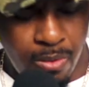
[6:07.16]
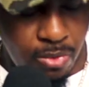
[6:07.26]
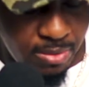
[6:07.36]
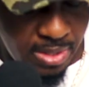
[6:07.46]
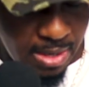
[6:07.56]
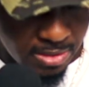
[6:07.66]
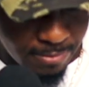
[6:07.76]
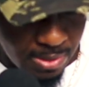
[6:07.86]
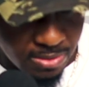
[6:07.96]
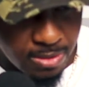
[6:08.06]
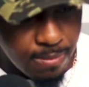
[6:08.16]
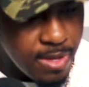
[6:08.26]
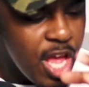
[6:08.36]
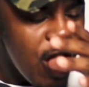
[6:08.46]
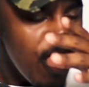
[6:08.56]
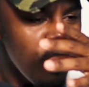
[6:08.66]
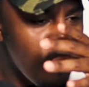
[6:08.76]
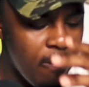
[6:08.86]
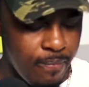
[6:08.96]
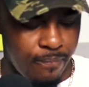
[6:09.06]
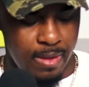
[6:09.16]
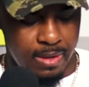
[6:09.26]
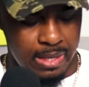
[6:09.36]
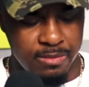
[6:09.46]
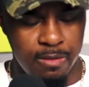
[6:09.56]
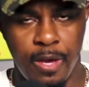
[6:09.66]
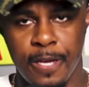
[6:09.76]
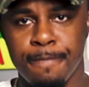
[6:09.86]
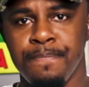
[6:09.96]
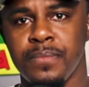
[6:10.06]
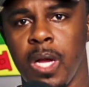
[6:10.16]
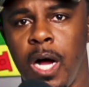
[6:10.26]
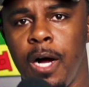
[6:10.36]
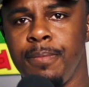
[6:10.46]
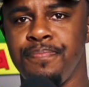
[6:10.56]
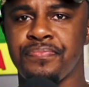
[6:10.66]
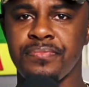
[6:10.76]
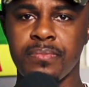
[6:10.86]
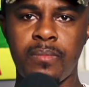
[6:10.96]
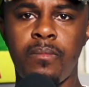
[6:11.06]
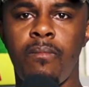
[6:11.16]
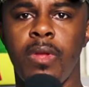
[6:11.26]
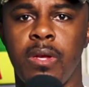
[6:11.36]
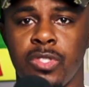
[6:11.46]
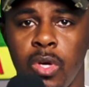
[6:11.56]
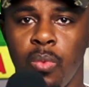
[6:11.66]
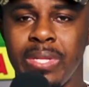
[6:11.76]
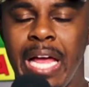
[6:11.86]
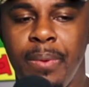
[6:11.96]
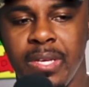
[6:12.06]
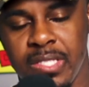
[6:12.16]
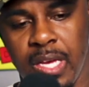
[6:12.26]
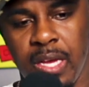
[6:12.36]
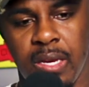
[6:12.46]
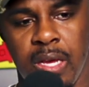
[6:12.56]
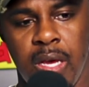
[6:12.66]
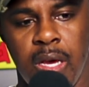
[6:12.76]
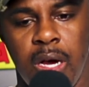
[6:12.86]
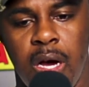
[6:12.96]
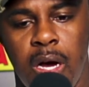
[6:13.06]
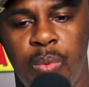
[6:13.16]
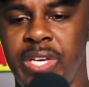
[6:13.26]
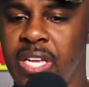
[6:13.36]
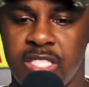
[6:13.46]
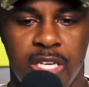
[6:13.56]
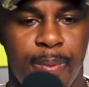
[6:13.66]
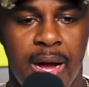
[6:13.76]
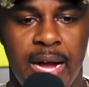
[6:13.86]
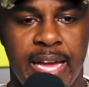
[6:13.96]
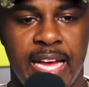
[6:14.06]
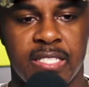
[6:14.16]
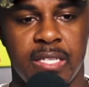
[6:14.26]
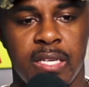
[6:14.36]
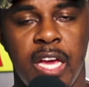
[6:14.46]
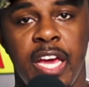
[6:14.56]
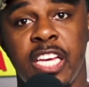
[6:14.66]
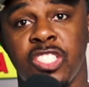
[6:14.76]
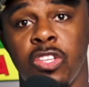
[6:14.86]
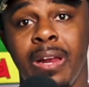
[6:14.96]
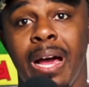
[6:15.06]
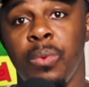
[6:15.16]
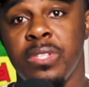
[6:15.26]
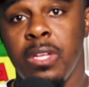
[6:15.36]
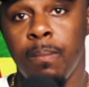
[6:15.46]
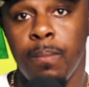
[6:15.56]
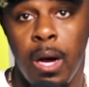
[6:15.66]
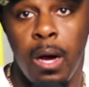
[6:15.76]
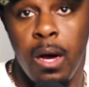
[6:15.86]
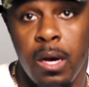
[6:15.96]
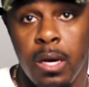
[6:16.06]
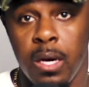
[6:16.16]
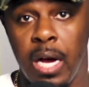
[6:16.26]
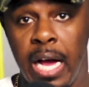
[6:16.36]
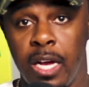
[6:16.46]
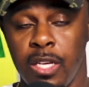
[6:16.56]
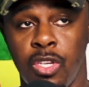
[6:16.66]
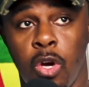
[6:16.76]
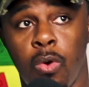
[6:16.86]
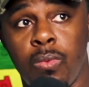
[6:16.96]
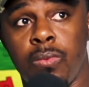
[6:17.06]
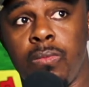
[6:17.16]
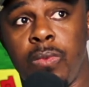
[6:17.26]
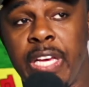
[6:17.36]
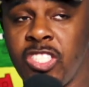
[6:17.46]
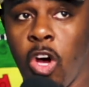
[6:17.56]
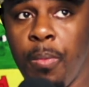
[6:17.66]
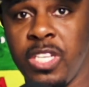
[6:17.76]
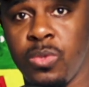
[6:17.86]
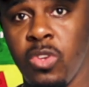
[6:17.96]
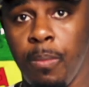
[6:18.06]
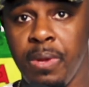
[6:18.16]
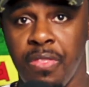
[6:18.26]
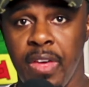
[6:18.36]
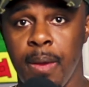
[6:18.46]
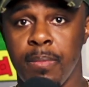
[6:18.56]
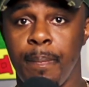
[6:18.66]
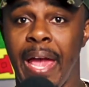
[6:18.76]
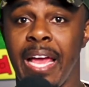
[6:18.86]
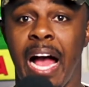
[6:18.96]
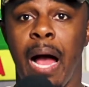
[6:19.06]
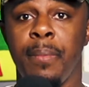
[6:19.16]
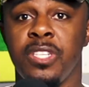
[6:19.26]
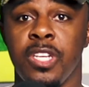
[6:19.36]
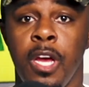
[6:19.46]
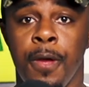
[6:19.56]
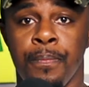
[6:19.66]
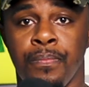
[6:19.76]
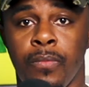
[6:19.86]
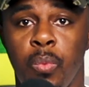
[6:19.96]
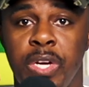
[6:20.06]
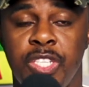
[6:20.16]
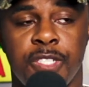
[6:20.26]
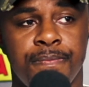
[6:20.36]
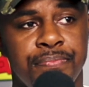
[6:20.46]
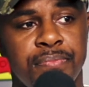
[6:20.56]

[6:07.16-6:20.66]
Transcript: Oh man, I done spilled some. Clumsy man. Um, so with that being said, uh, we get into the podcast and it start out with them. Uh, you know, he told me this was gonna be the thing, but paying homage, which